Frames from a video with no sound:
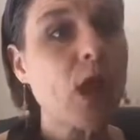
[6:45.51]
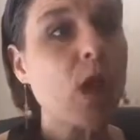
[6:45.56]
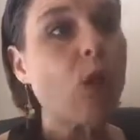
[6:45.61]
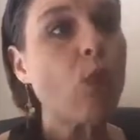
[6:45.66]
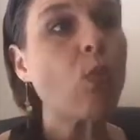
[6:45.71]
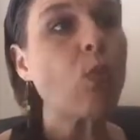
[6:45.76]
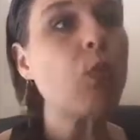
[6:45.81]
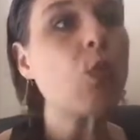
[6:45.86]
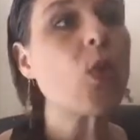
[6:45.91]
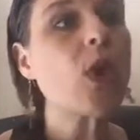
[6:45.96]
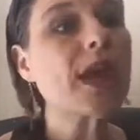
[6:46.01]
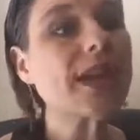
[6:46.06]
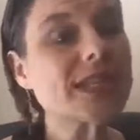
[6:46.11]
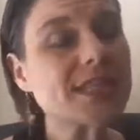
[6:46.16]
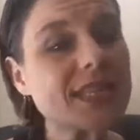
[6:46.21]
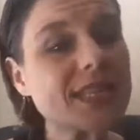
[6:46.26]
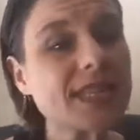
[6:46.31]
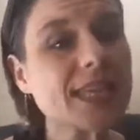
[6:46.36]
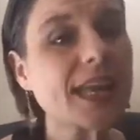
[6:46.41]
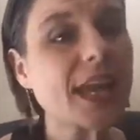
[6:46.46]
what is
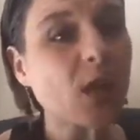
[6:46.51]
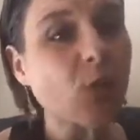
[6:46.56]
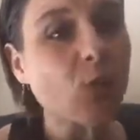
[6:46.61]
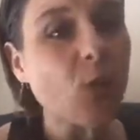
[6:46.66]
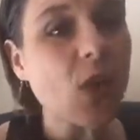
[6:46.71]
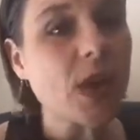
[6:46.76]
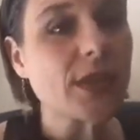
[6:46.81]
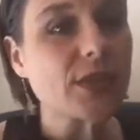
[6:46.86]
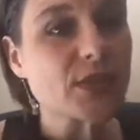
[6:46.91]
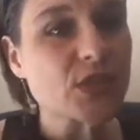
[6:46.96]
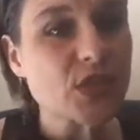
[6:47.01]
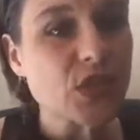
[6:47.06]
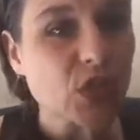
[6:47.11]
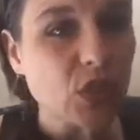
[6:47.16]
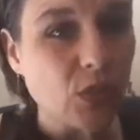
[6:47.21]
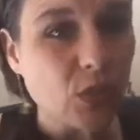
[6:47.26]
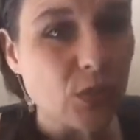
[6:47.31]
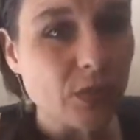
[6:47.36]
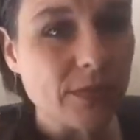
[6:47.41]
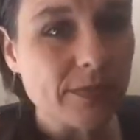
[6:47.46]
it that I want to
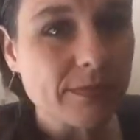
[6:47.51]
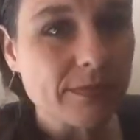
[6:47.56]
do?